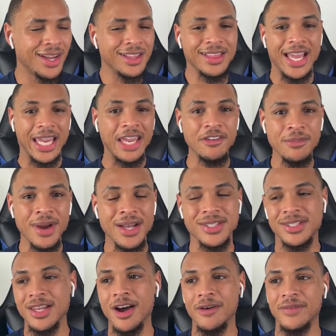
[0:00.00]
Like, even
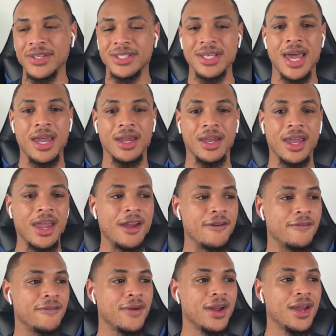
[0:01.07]
myself, it's like
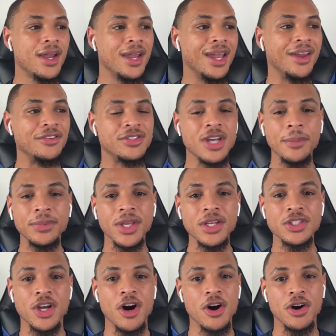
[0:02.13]
if
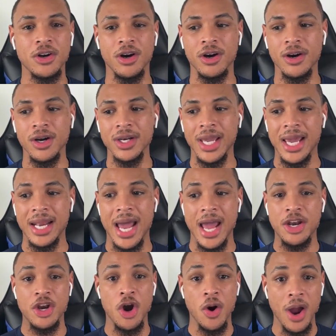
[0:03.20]
something's going on and I
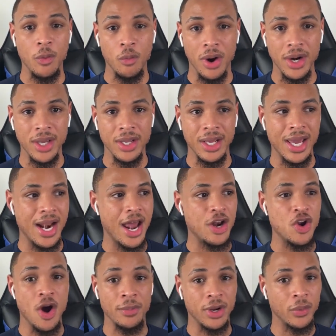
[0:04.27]
know I want it and I
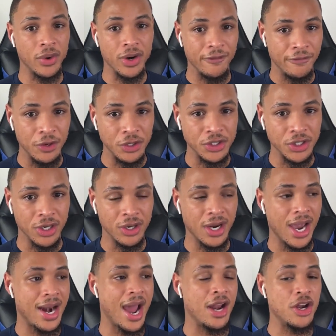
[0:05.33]
know I'm gonna win in the future
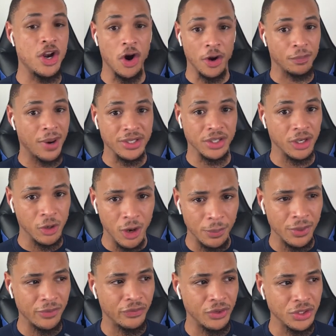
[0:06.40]
and I know the price is gonna go up
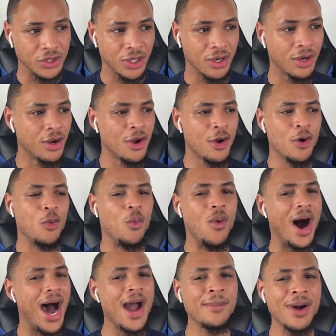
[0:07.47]
in the future,
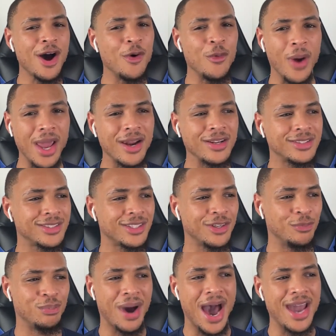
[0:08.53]
why am I waiting
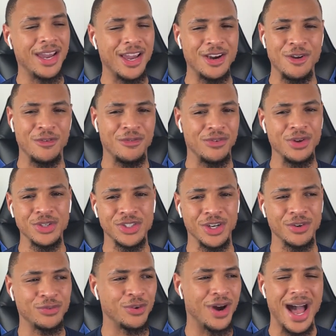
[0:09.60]
to buy it in the
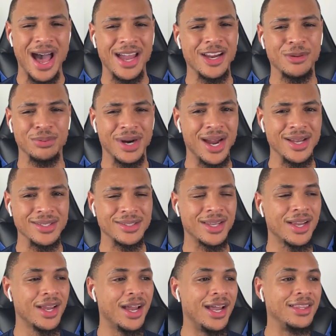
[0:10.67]
future for a higher price?
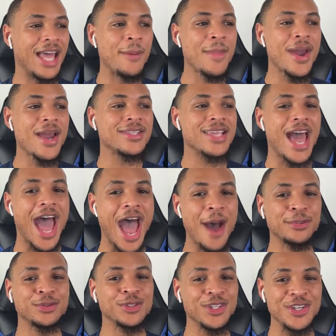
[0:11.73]
That makes
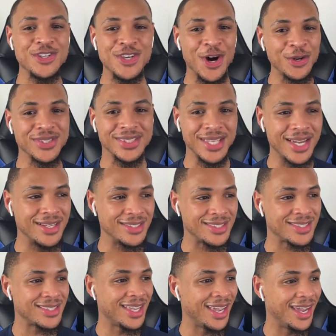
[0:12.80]
absolutely no
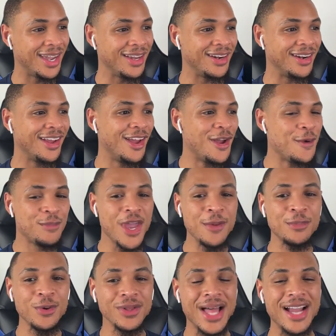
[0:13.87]
sense. And
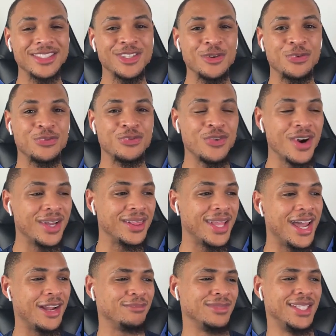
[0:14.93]
people like to front
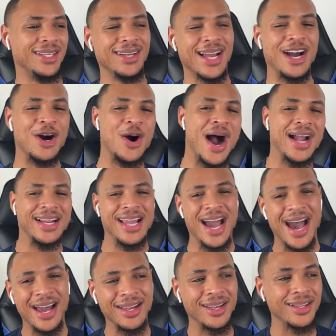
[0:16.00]
like, oh, I
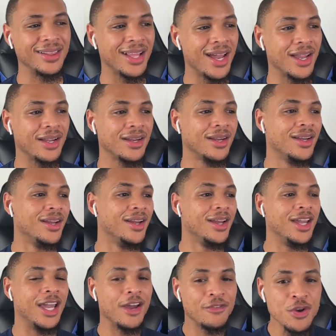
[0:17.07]
got it. Like,
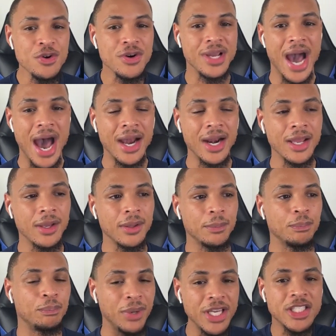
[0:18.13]
if you got
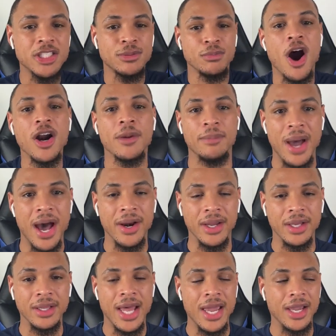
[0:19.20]
it, be smart about
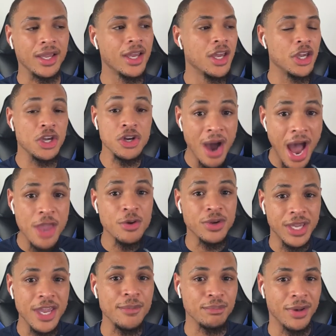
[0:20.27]
it. Like, you know how you
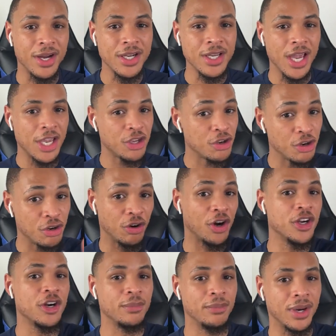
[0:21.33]
keep money and you grow
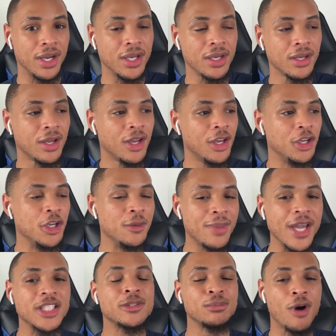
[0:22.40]
your money? You
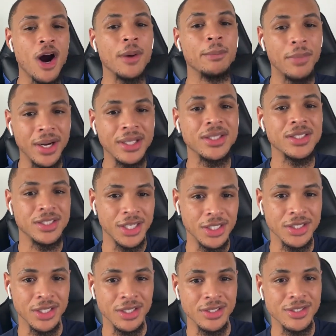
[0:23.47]
make smart money
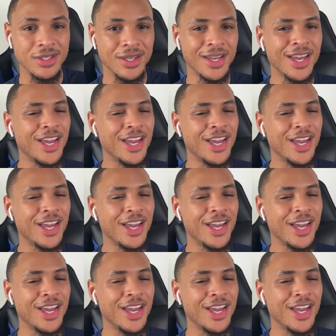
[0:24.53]
decisions.